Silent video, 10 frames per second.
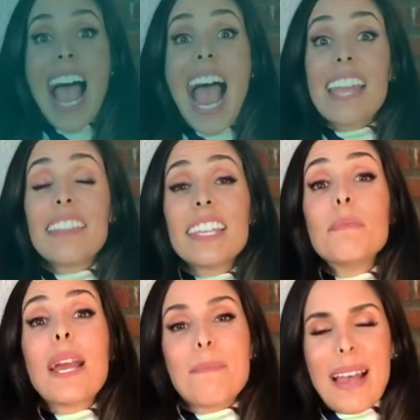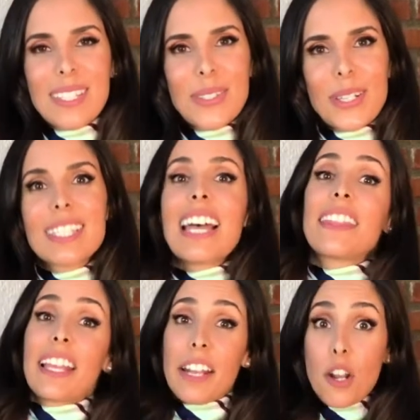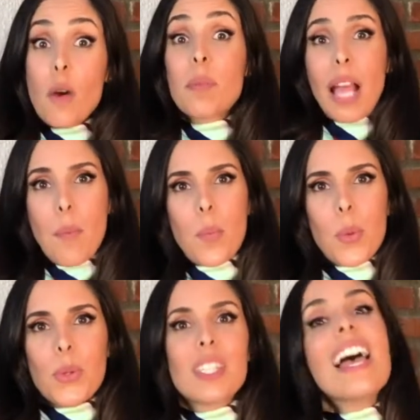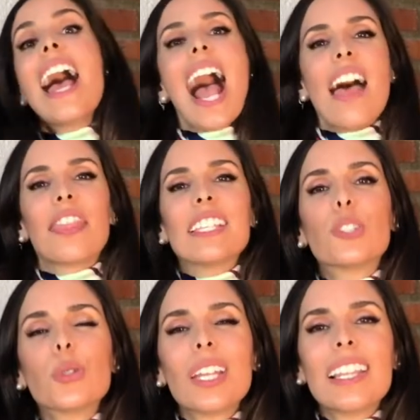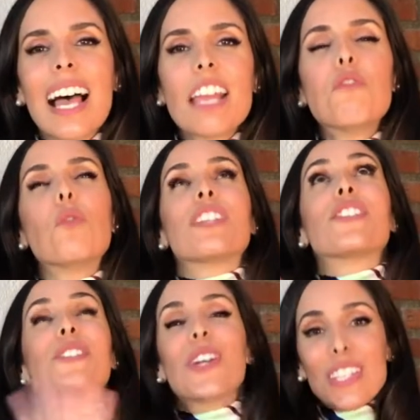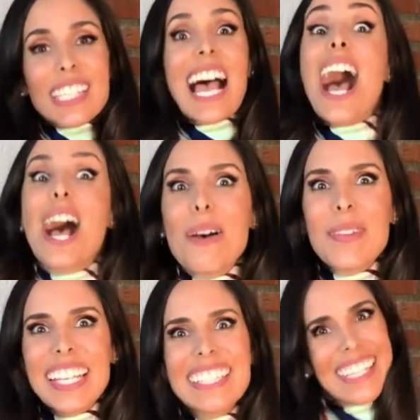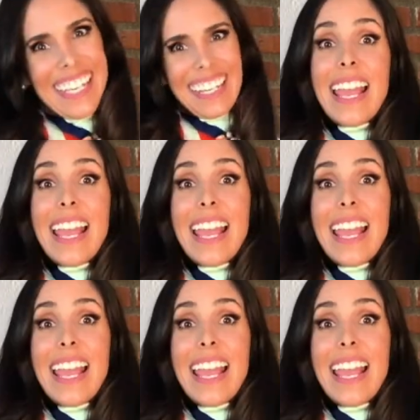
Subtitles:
I did my master's at the Grenoble campus and the student life was just amazing.